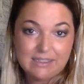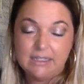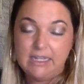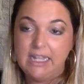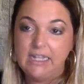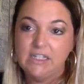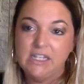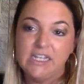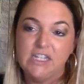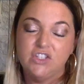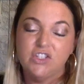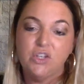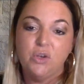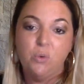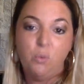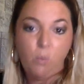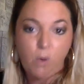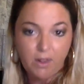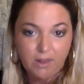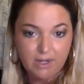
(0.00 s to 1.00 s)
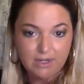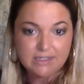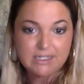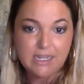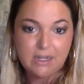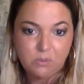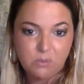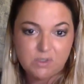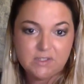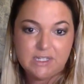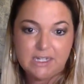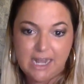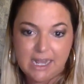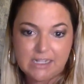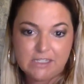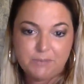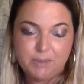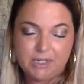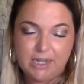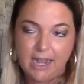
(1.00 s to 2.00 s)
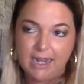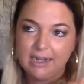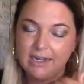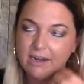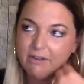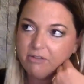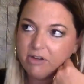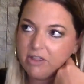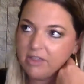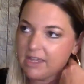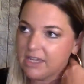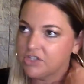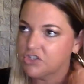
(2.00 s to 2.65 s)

And so what it did was it expedited everything.